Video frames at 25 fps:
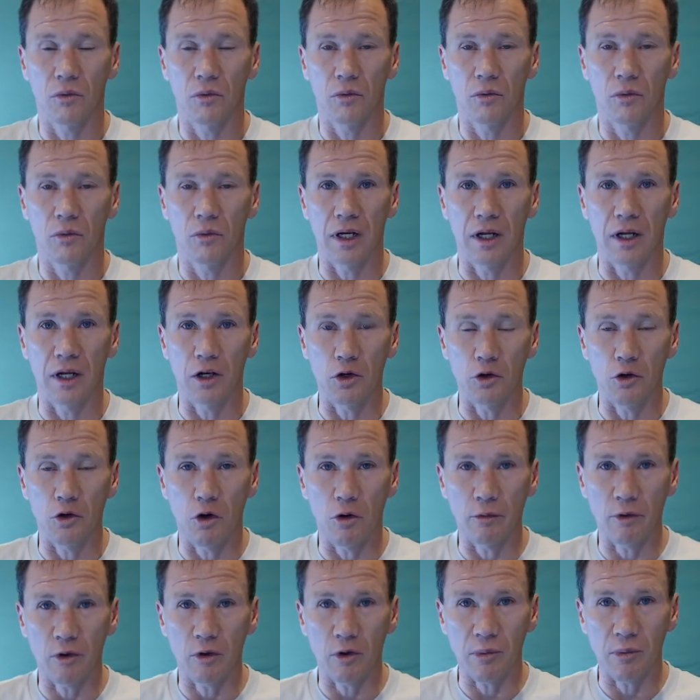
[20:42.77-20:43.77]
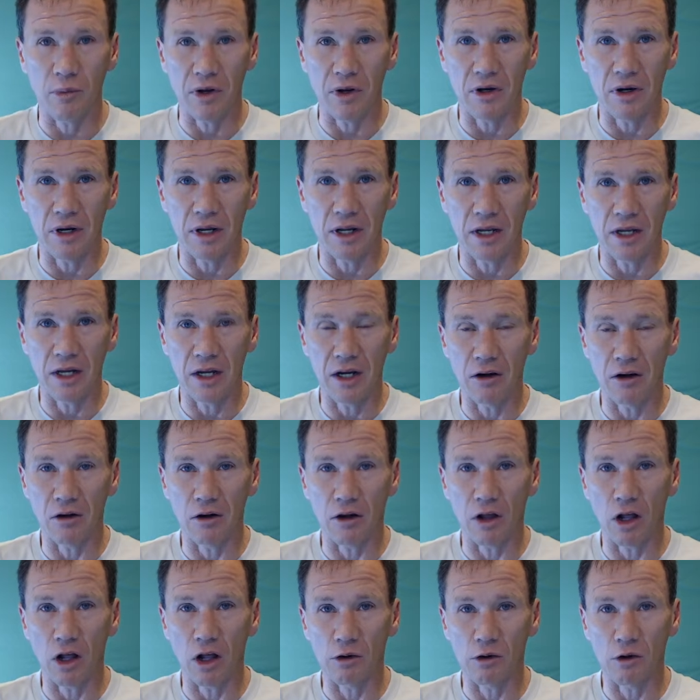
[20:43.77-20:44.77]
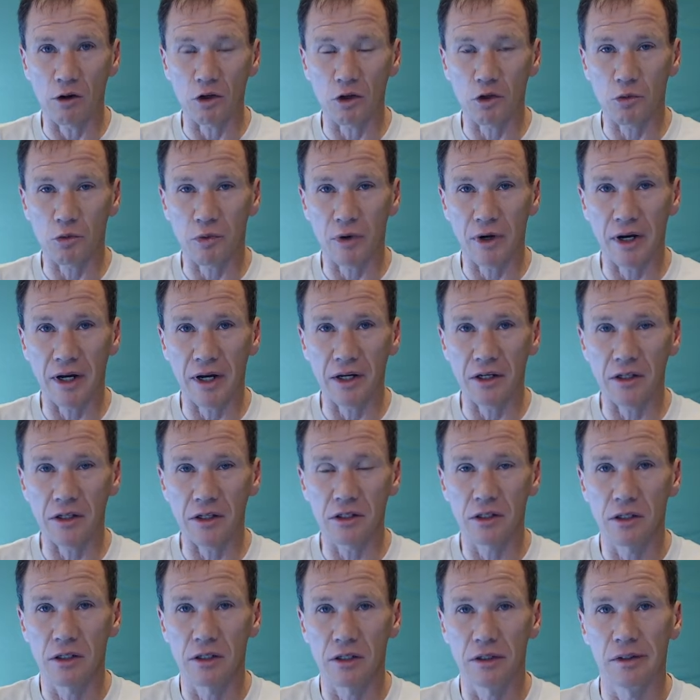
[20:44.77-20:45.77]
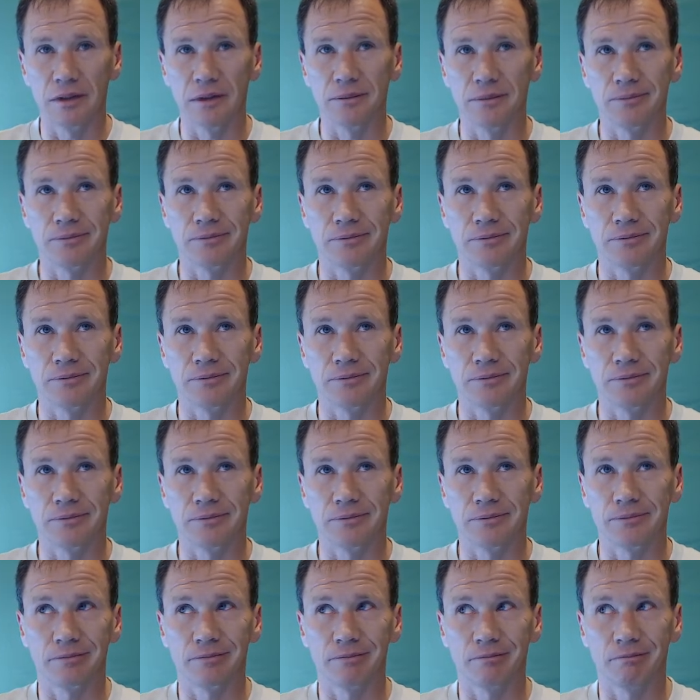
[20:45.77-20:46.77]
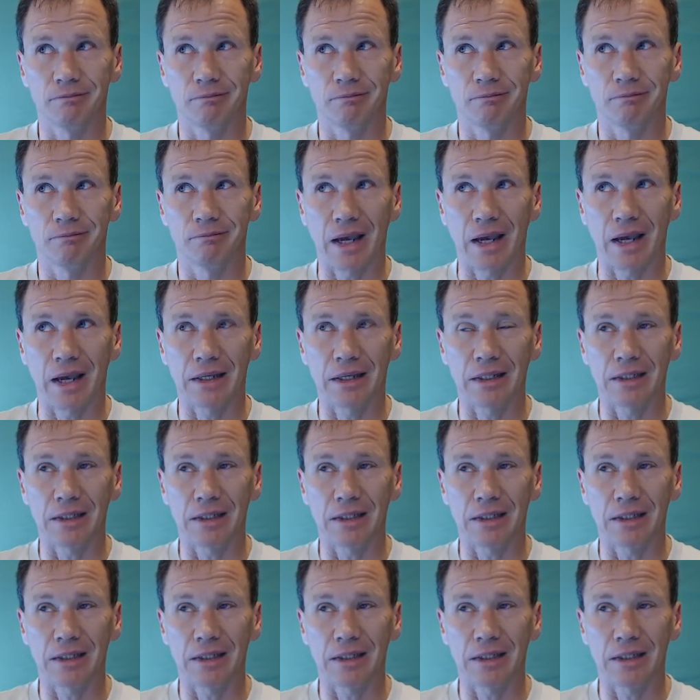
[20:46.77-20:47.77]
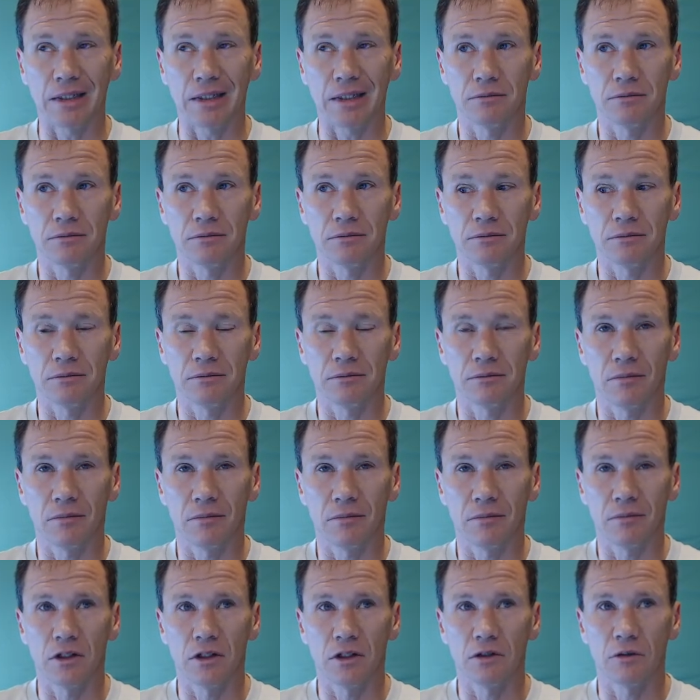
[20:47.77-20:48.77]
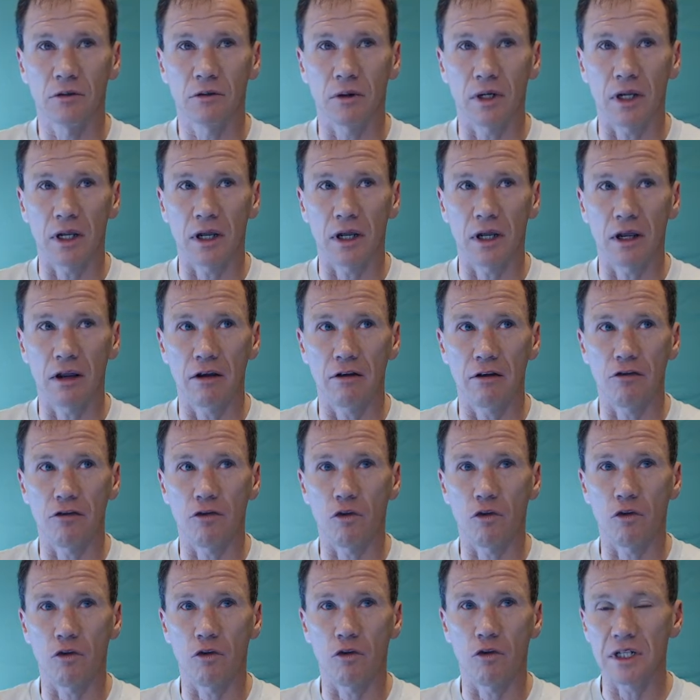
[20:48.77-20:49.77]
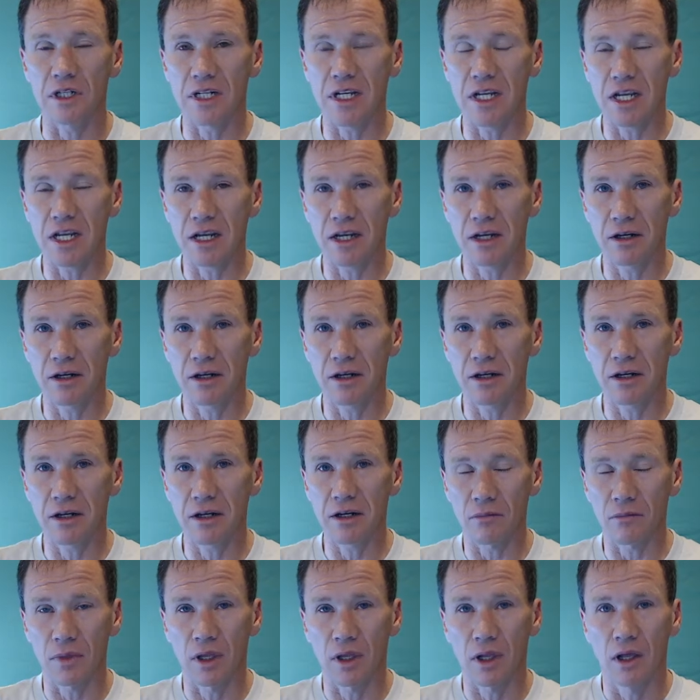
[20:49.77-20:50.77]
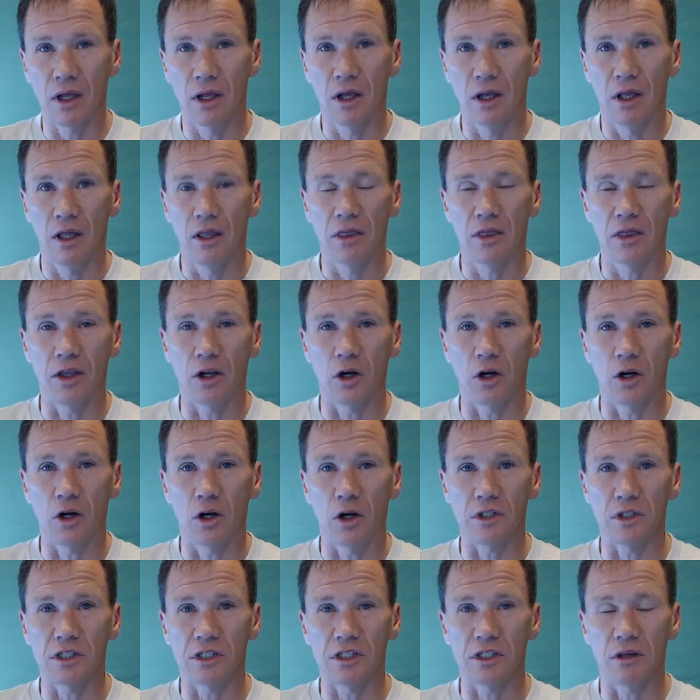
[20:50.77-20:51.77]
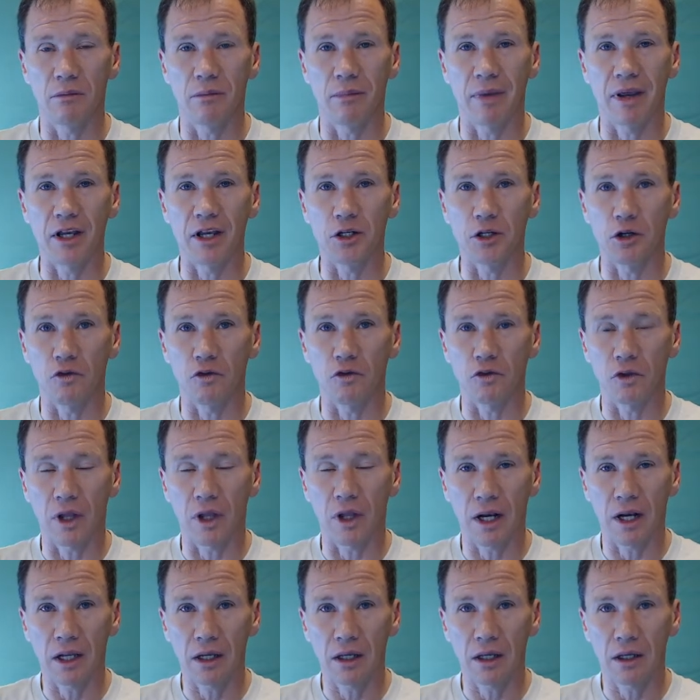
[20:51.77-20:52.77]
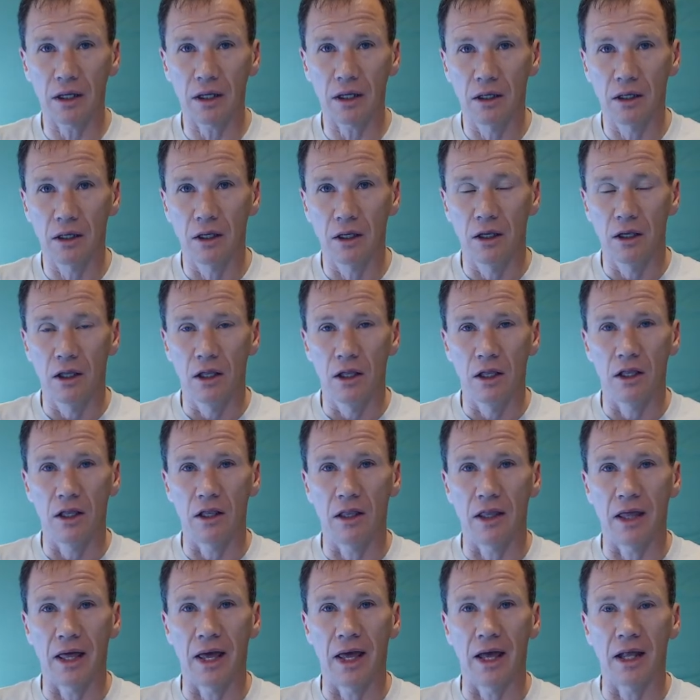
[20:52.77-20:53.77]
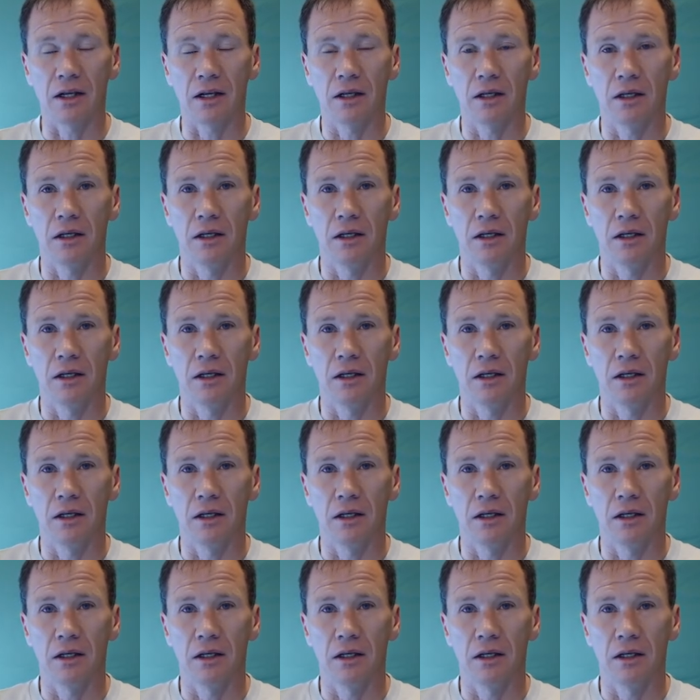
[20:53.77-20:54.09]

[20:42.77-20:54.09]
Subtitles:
in a new home community here in Colorado Springs, back in 2014, there was some major flooding that